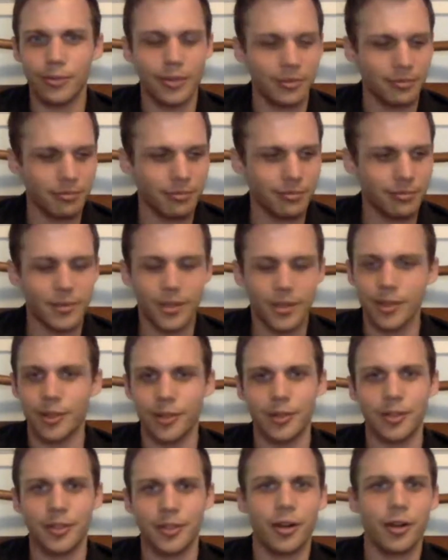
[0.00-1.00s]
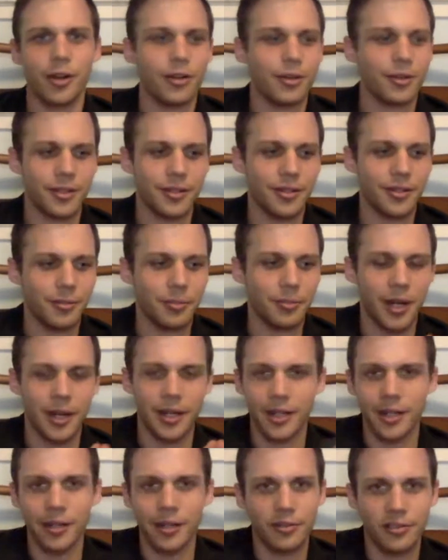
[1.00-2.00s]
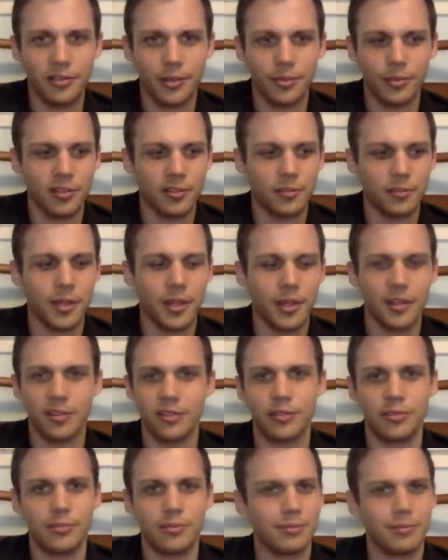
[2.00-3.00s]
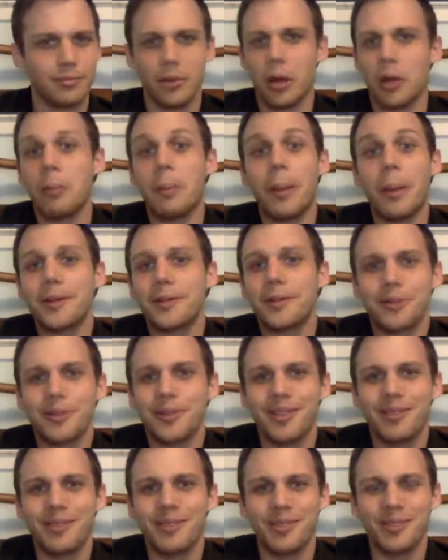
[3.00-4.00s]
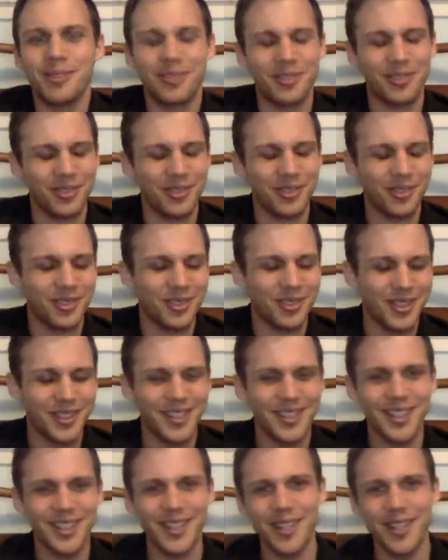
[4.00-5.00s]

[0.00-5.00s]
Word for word: you know you can call it a pioneer in some respects on a micro level, so to say,